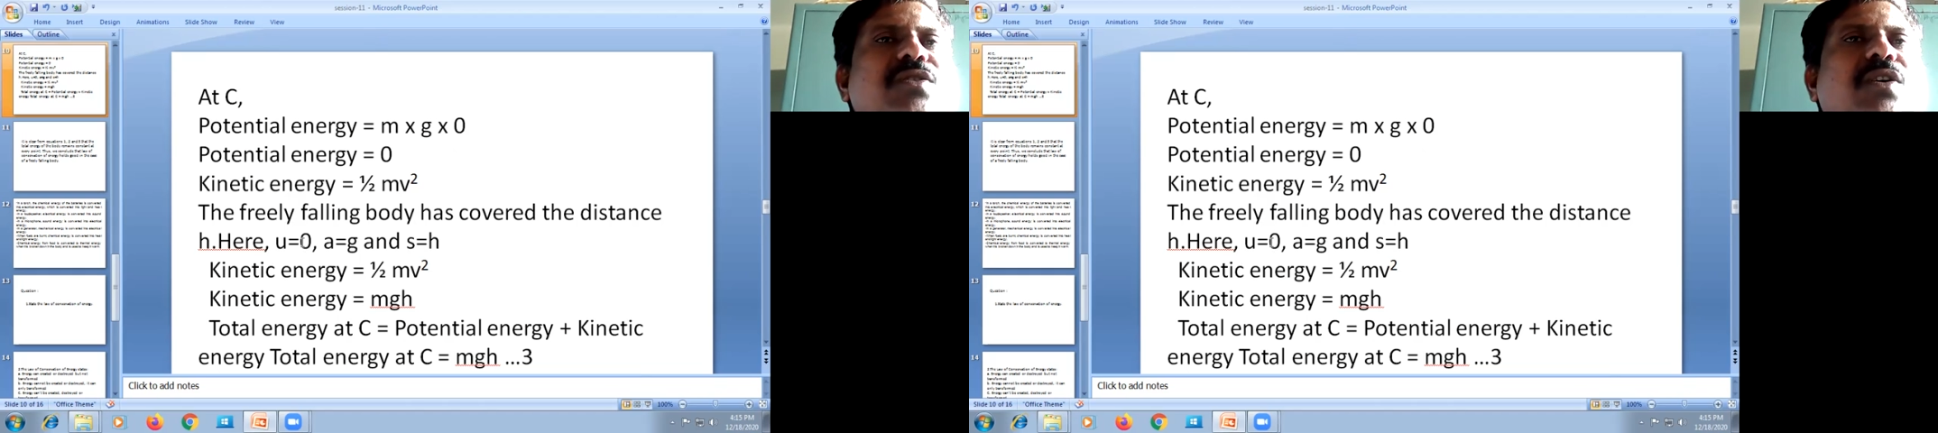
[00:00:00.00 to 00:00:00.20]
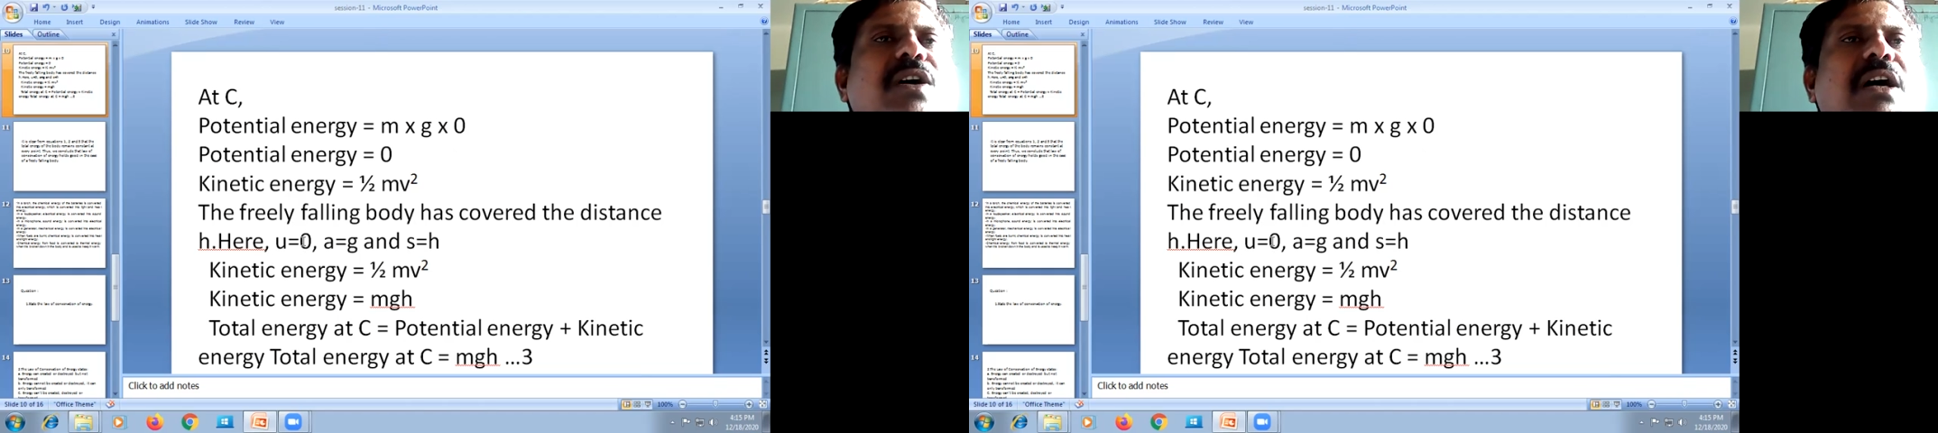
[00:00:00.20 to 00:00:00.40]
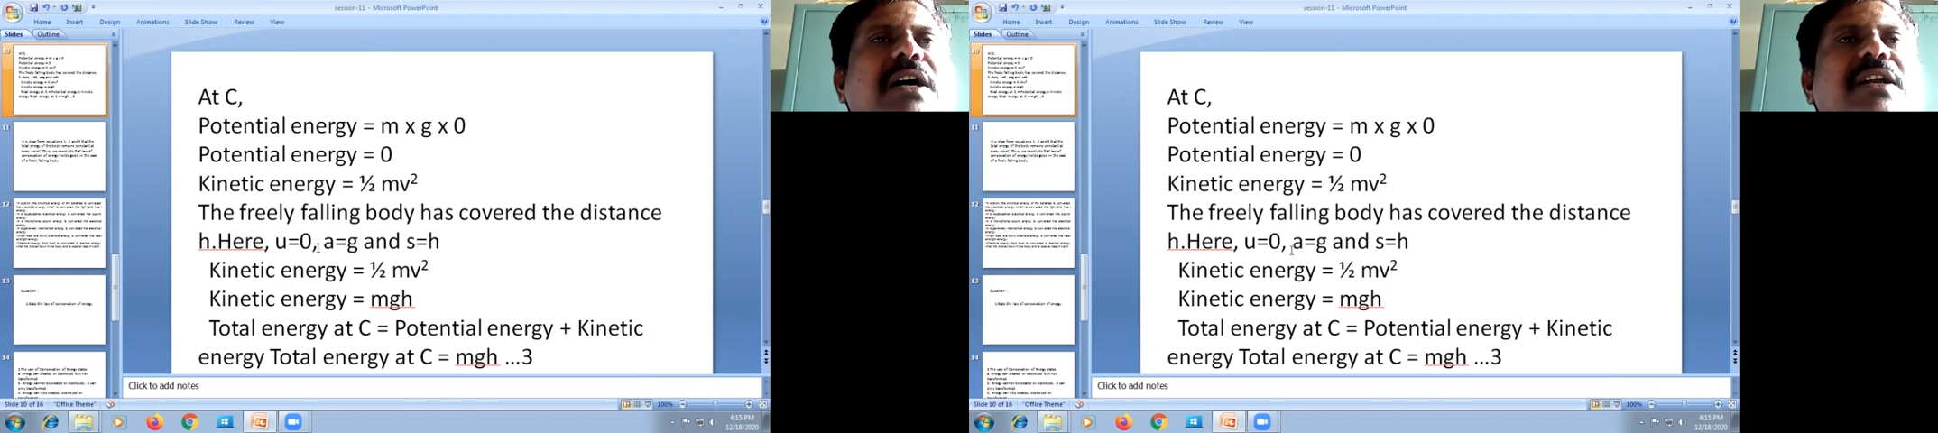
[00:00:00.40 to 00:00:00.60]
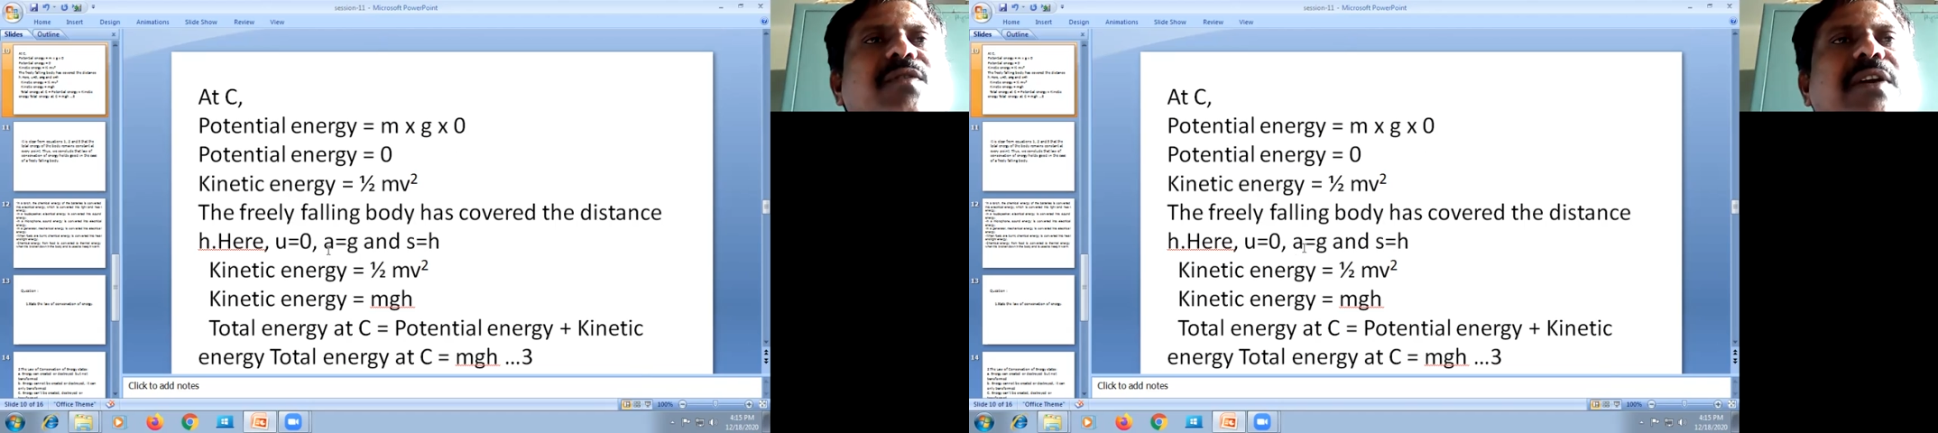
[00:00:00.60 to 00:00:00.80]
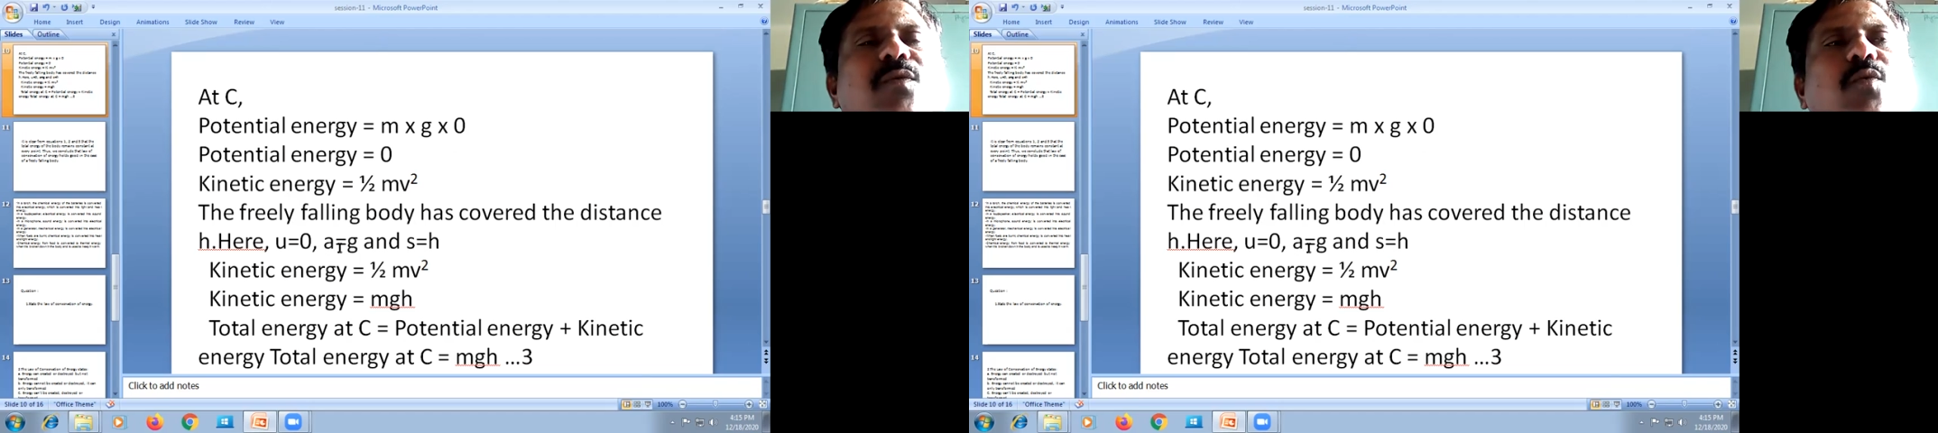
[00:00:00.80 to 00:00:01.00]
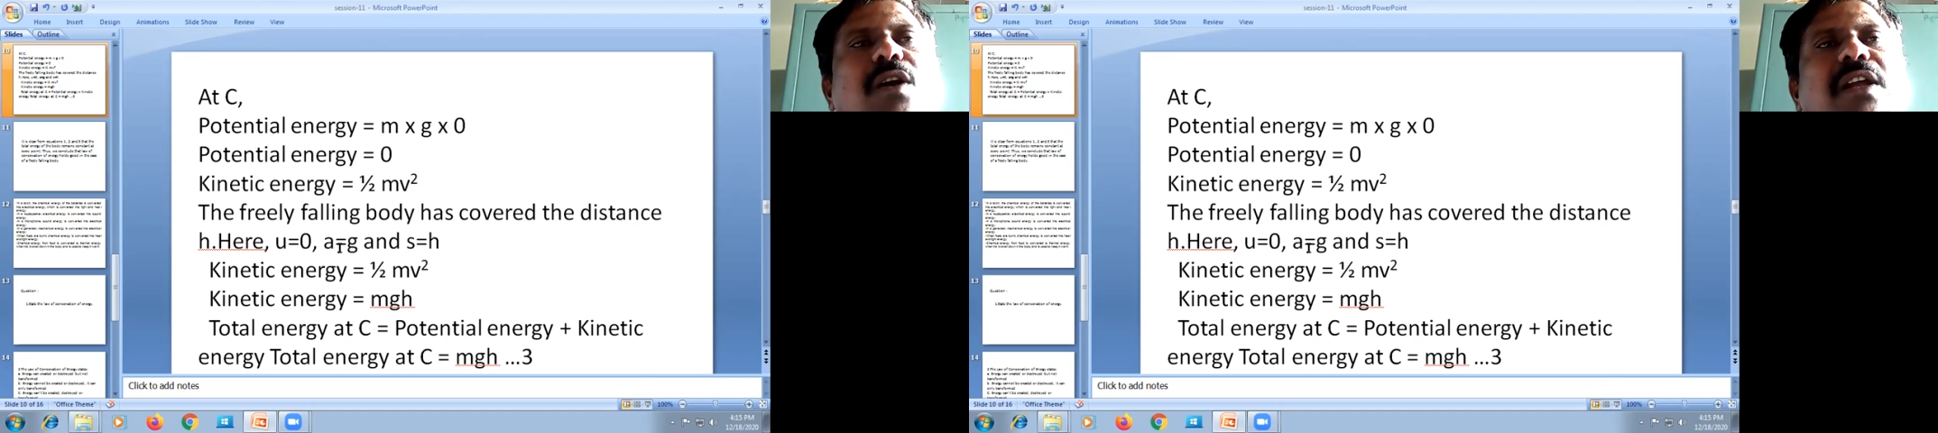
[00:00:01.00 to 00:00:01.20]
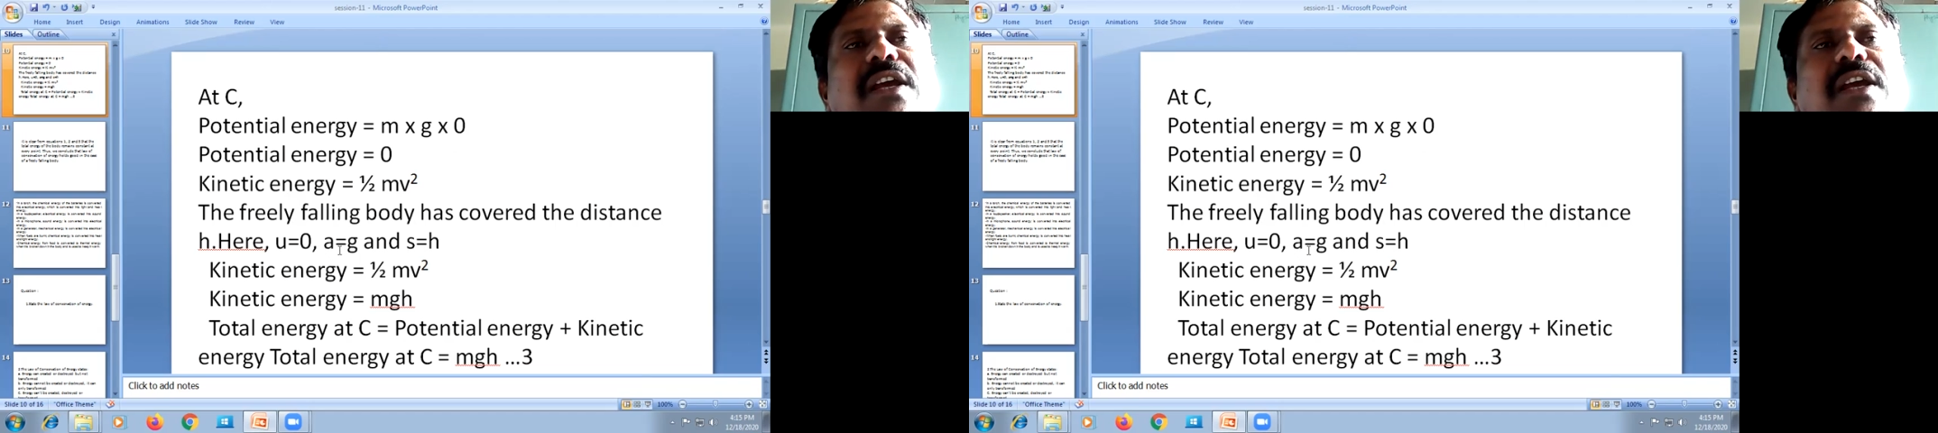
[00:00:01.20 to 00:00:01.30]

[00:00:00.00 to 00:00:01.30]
0 and you write what?